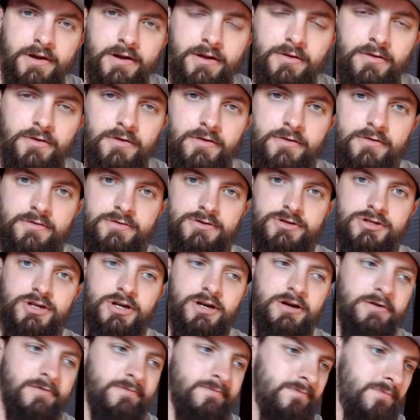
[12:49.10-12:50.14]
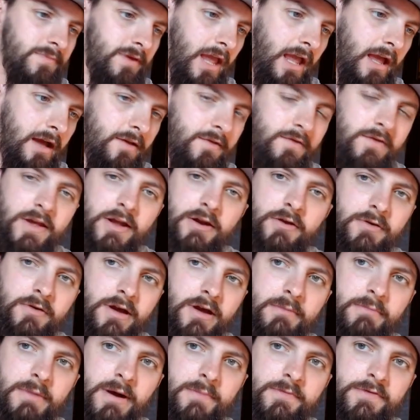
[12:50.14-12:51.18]
a local show because they don't
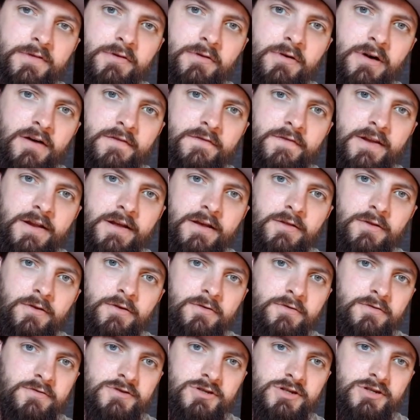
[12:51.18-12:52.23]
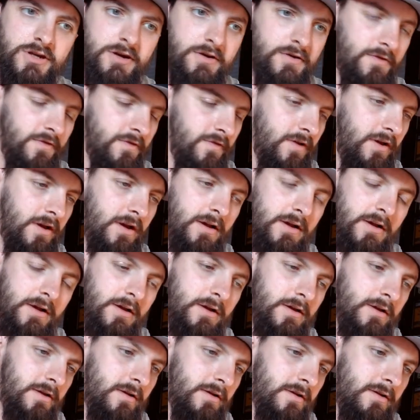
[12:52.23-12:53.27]
come up too often at local shows.
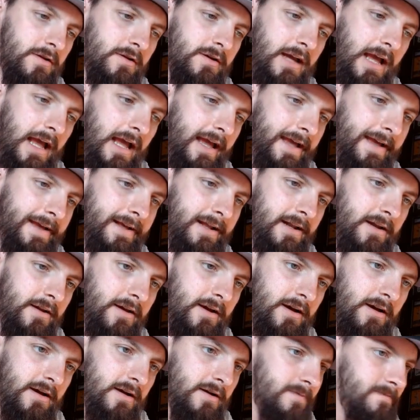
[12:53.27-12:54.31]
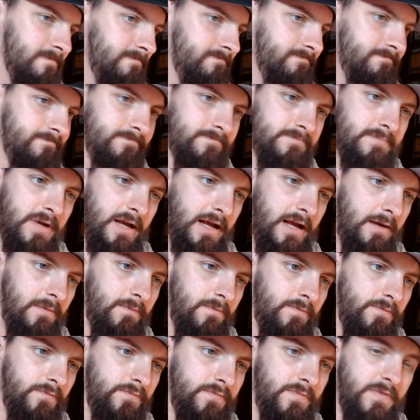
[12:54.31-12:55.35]
And
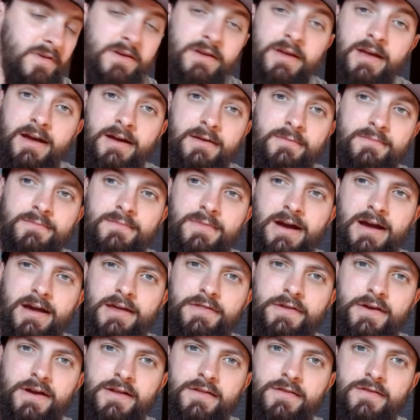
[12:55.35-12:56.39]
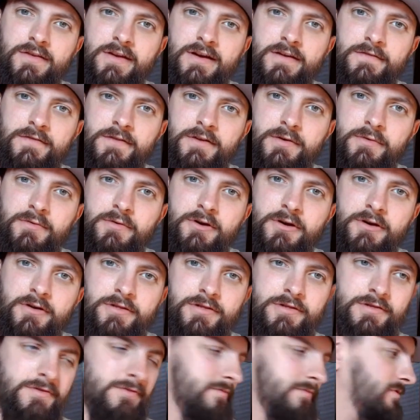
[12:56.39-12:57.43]
yeah, I think it's definitely
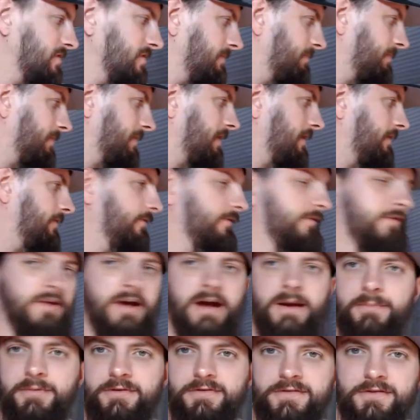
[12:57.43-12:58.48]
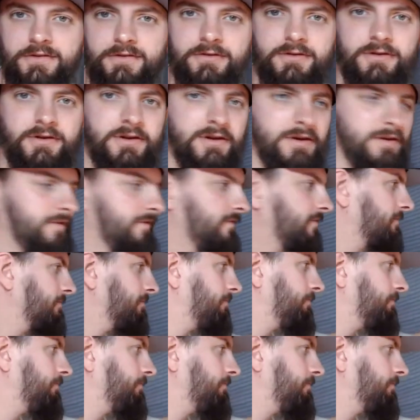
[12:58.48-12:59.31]
worth jumping on those opportunities.